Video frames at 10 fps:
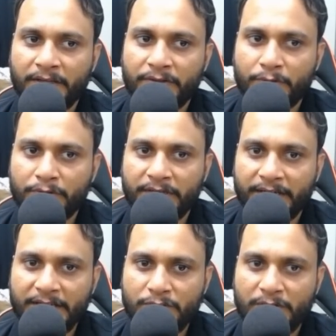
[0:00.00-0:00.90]
So the
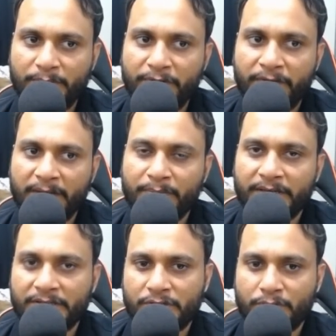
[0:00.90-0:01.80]
range will be 5
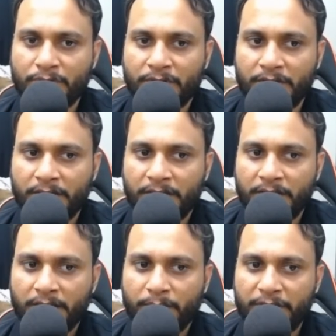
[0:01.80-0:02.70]
minus 2.
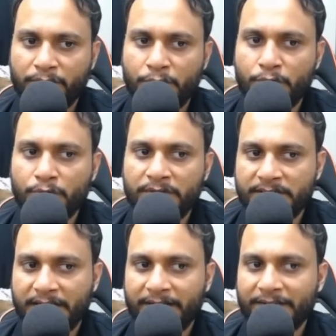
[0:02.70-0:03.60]
But if you do
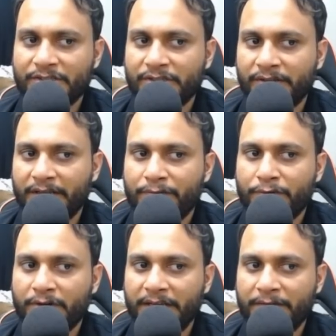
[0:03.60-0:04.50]
this iteration, then
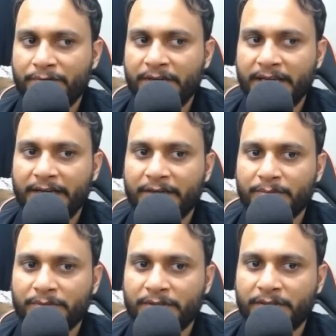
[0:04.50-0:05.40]
for every
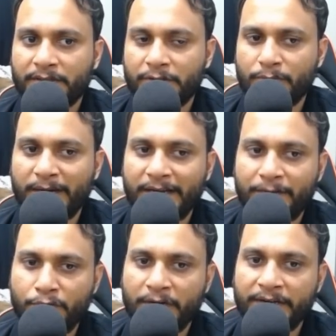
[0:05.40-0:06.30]
item, you might
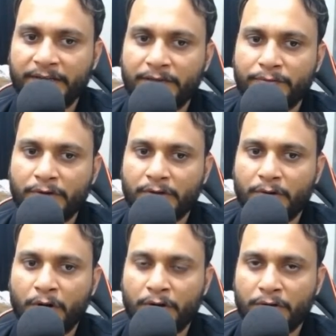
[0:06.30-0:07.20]
have to iterate for
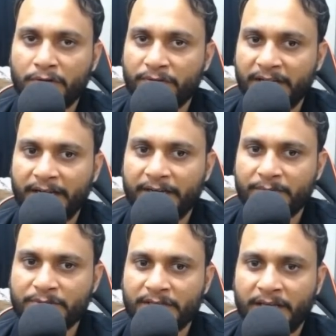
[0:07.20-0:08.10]
order of n
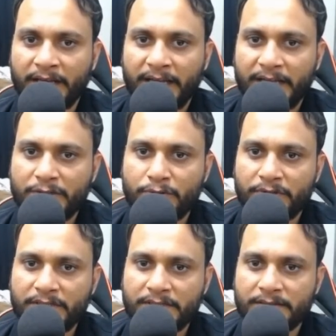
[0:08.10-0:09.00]
items. And so
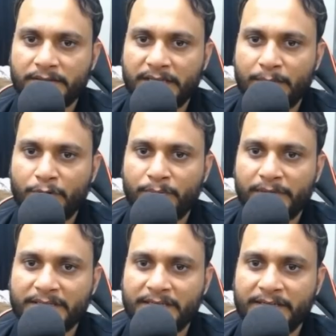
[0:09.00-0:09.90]
this time
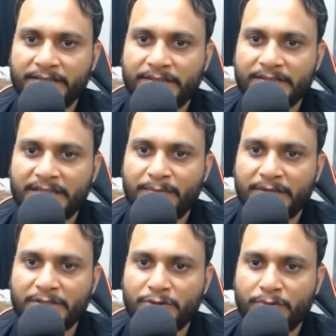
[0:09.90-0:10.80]
complexity is the same
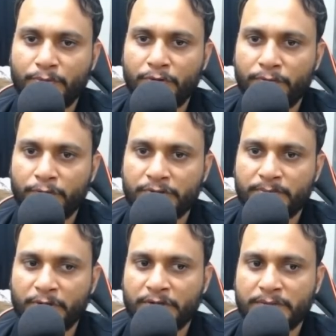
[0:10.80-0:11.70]
as your brute force,
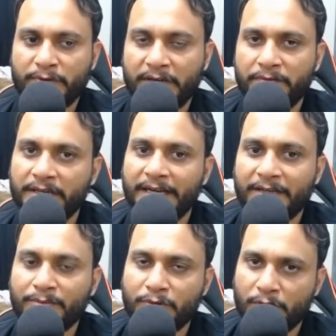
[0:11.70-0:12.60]
because for every
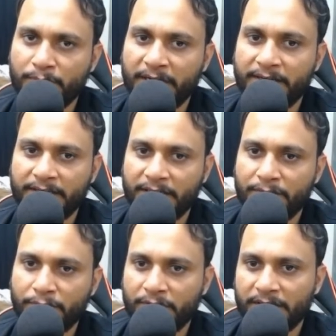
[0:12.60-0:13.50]
item, you will be iterating for